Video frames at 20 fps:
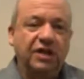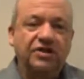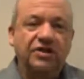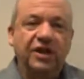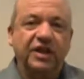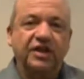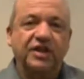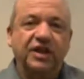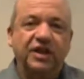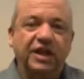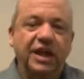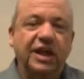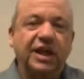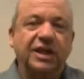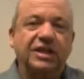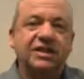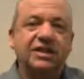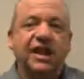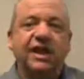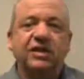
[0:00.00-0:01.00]
things can then
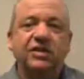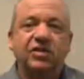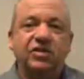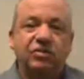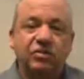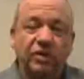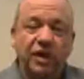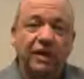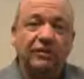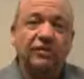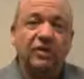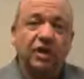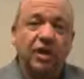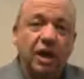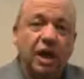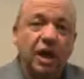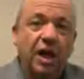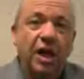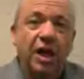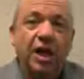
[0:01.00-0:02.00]
extend to even
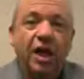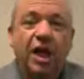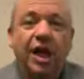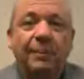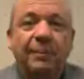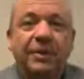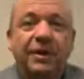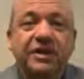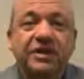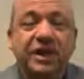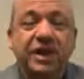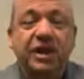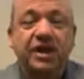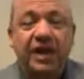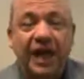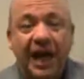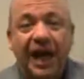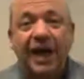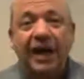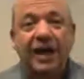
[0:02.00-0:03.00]
companies that are
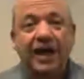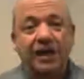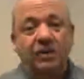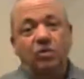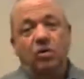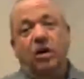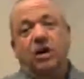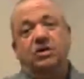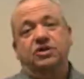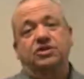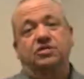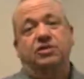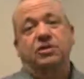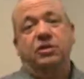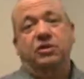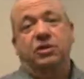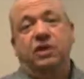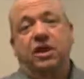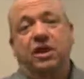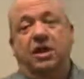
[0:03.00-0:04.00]
not in Wall Street
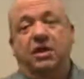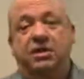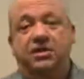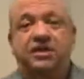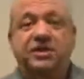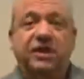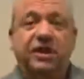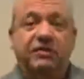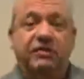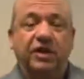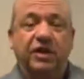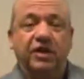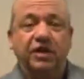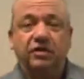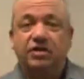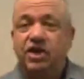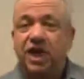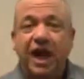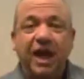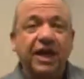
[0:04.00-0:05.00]
or the City of London.
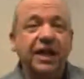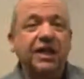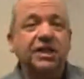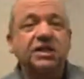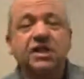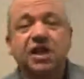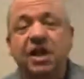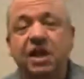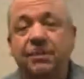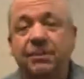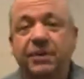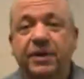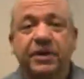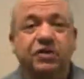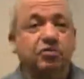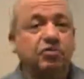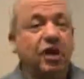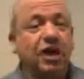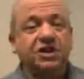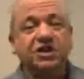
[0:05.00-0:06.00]
Chinese
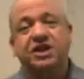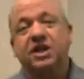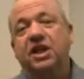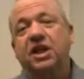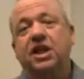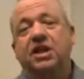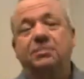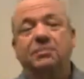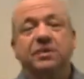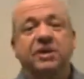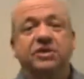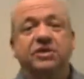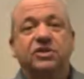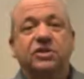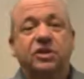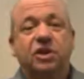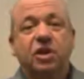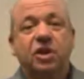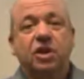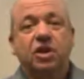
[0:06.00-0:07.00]
companies, Russian companies.
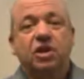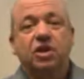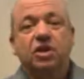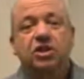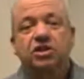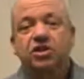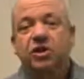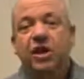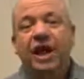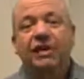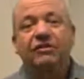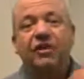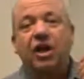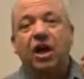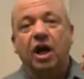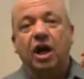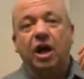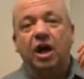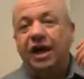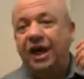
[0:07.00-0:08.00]
So you have
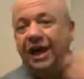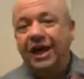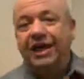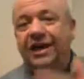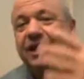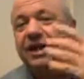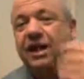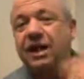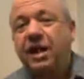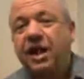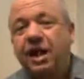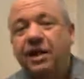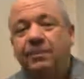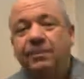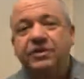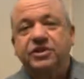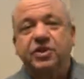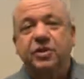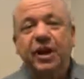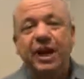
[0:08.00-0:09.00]
Indian
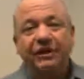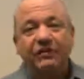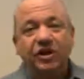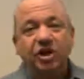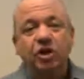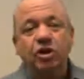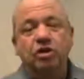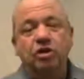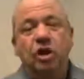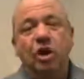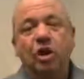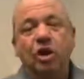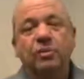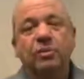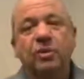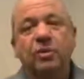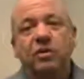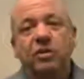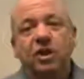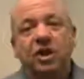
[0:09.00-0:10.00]
companies. You have a
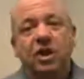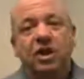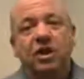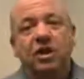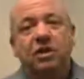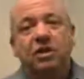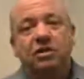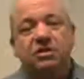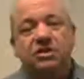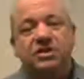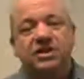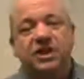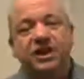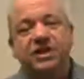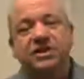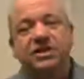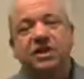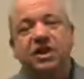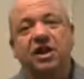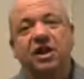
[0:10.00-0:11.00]
global
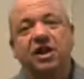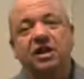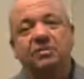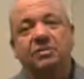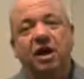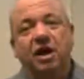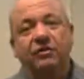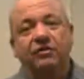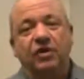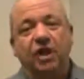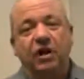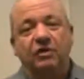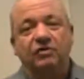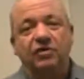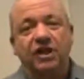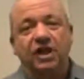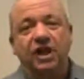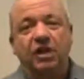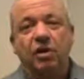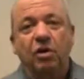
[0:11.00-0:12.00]
system of
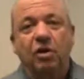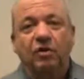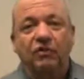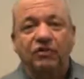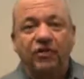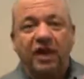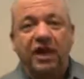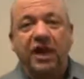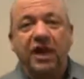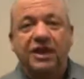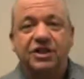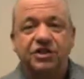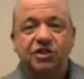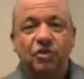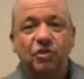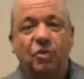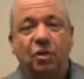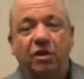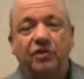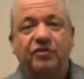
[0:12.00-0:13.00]
legal
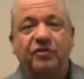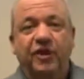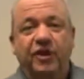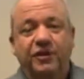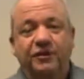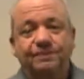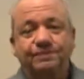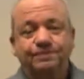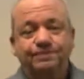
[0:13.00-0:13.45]
financial warfare,